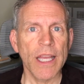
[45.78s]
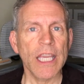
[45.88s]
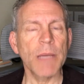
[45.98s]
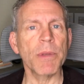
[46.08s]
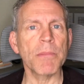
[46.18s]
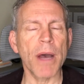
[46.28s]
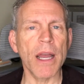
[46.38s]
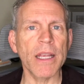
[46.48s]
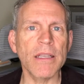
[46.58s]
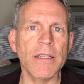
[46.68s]
Keep in
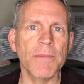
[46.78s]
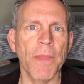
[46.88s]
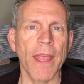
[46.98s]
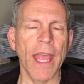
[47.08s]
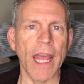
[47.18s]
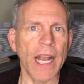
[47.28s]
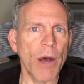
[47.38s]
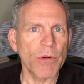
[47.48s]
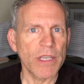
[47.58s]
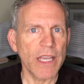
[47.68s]
mind, and
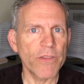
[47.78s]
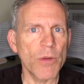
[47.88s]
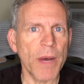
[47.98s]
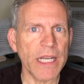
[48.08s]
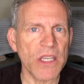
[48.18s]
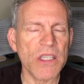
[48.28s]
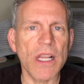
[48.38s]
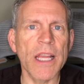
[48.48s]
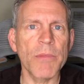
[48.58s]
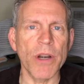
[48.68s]
I'll give you my
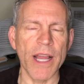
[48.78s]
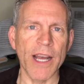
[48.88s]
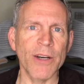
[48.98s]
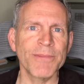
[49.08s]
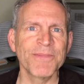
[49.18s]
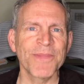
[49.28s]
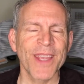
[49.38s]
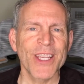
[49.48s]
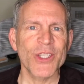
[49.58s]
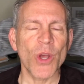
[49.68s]
disclaimer now,
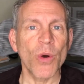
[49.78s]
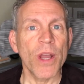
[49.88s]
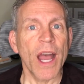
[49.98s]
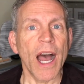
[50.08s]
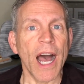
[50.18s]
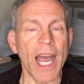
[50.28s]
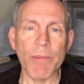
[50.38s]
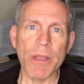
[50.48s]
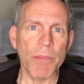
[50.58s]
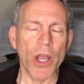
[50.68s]
so I'm
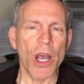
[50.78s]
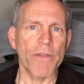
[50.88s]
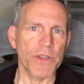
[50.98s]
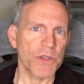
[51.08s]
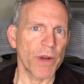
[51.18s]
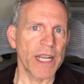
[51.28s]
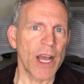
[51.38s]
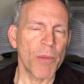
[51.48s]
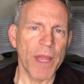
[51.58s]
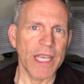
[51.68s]
in my office right
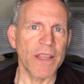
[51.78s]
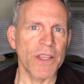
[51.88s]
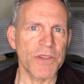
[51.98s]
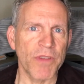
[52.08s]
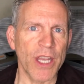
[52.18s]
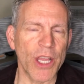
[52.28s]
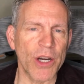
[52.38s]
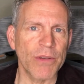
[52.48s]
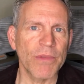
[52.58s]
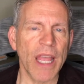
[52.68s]
now making this
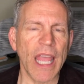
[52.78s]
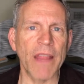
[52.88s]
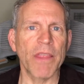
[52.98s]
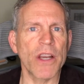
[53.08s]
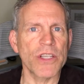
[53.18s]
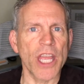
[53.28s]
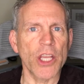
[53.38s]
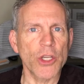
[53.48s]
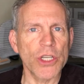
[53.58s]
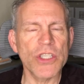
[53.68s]
video, and there's a
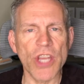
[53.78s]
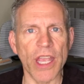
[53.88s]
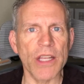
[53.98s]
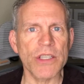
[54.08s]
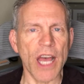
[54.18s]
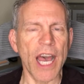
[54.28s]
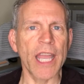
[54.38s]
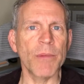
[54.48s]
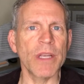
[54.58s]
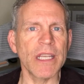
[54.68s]
good chance I
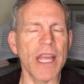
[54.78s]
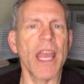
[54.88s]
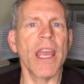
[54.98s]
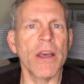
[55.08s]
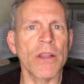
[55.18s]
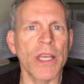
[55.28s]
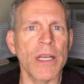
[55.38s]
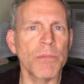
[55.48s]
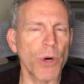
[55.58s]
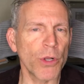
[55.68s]
am
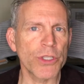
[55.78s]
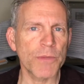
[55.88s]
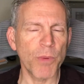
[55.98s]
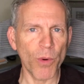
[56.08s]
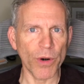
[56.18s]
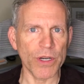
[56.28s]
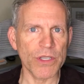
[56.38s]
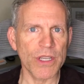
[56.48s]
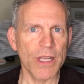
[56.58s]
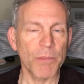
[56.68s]
inhaling mold
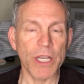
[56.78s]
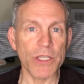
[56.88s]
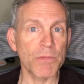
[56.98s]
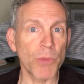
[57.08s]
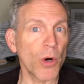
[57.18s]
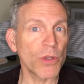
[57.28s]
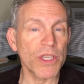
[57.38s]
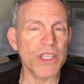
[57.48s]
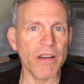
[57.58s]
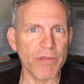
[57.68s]
spores because mold
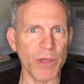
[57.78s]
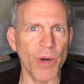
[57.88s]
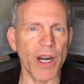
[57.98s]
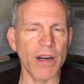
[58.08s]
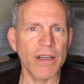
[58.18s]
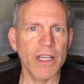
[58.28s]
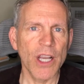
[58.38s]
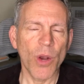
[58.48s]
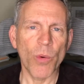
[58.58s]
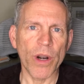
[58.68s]
is everywhere.
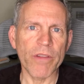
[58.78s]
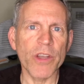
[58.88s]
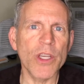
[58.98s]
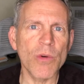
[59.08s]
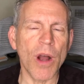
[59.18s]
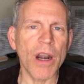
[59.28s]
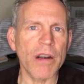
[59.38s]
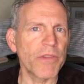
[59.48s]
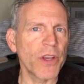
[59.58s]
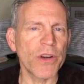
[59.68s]
Wherever you are,
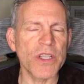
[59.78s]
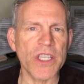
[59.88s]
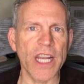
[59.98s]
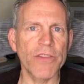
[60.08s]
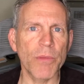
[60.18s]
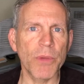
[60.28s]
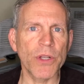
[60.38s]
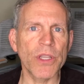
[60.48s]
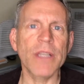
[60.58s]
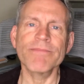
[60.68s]
if you're inside of a
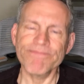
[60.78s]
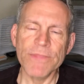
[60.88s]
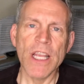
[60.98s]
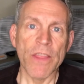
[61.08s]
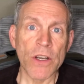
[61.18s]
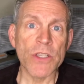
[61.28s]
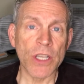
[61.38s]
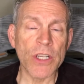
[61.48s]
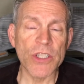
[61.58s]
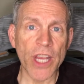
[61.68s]
building, there's a
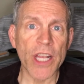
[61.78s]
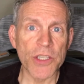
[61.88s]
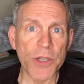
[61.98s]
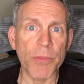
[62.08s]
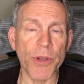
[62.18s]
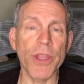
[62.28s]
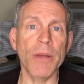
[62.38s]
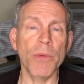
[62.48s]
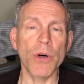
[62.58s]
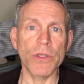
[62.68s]
good chance you're breathing
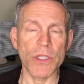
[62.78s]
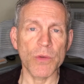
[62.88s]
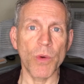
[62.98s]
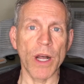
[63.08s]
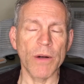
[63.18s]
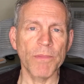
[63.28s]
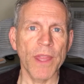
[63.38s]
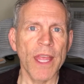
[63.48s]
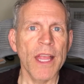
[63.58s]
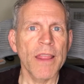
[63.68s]
mold as well.
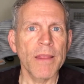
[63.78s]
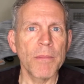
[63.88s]
The